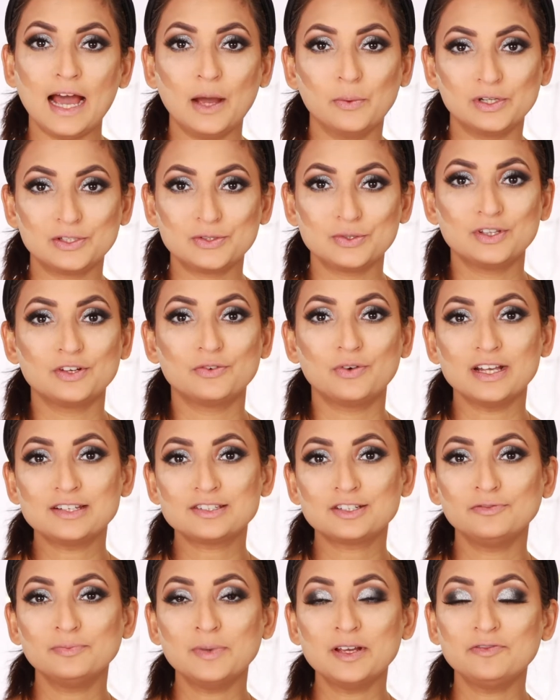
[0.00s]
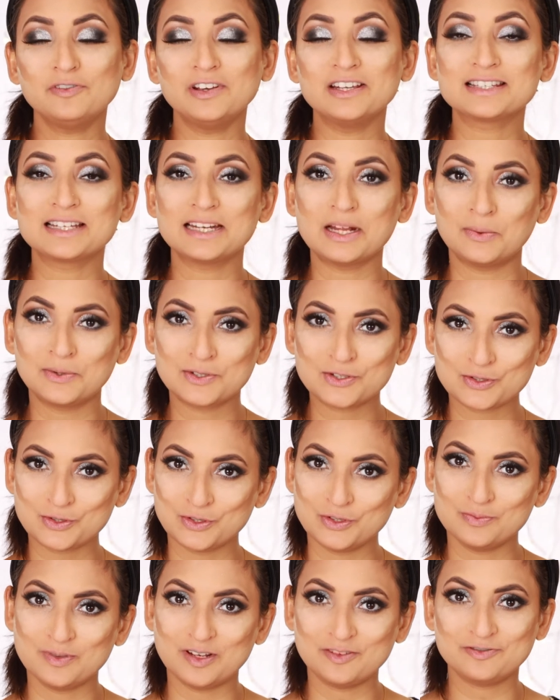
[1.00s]
I will do the rest of my face and I will show
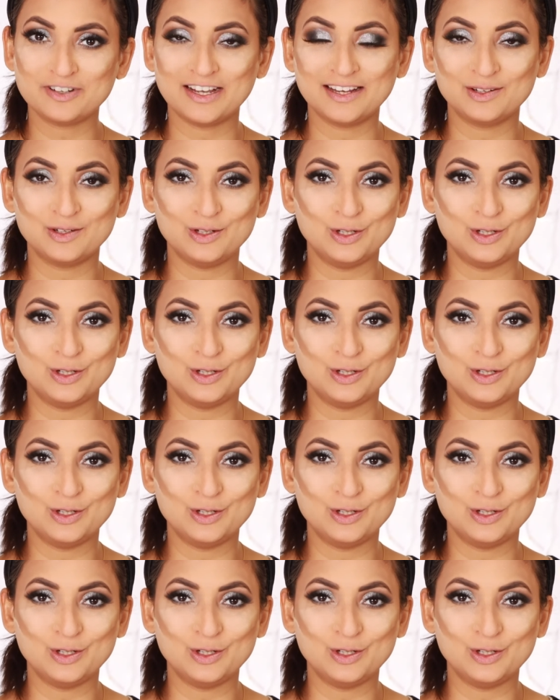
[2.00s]
you my final